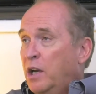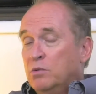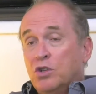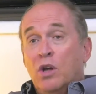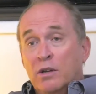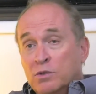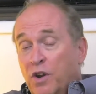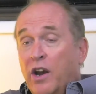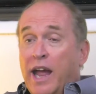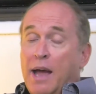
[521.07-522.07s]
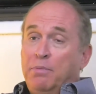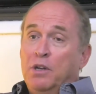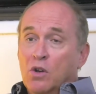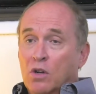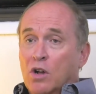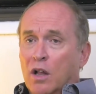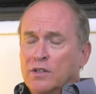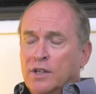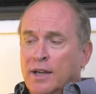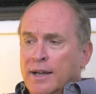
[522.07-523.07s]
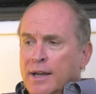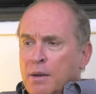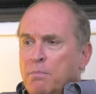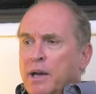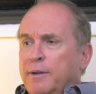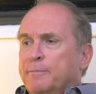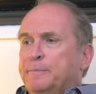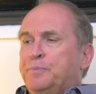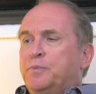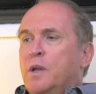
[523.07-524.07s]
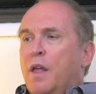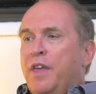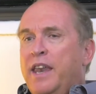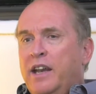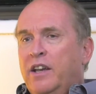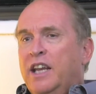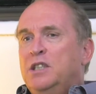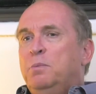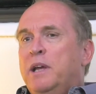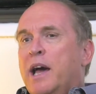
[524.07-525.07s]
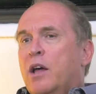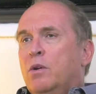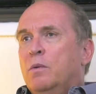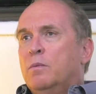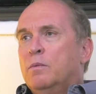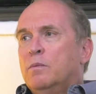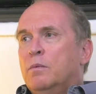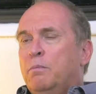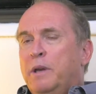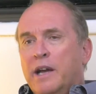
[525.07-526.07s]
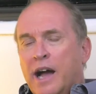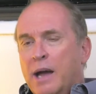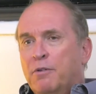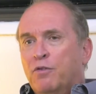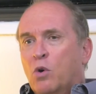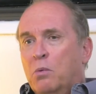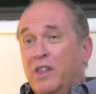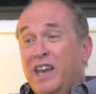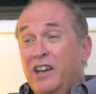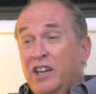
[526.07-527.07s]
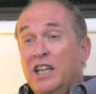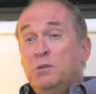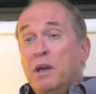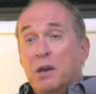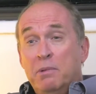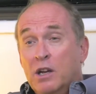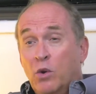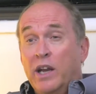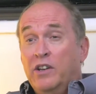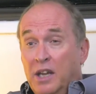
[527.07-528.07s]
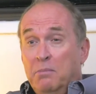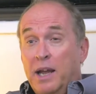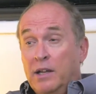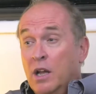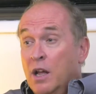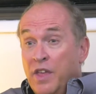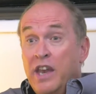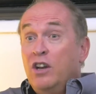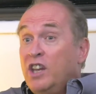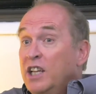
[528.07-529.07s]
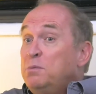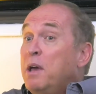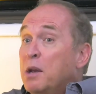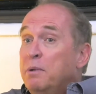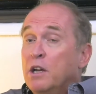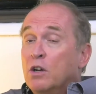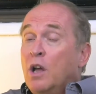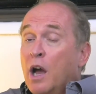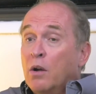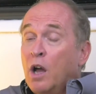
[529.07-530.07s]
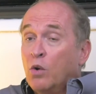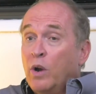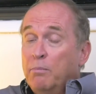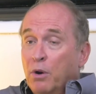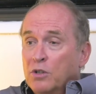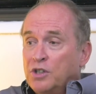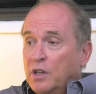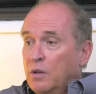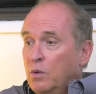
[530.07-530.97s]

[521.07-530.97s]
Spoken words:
It was good. I was very happy to go to college. But they didn't teach me how to be a high performer. They didn't teach me how to be a great teammate. They didn't teach me how to be a great person.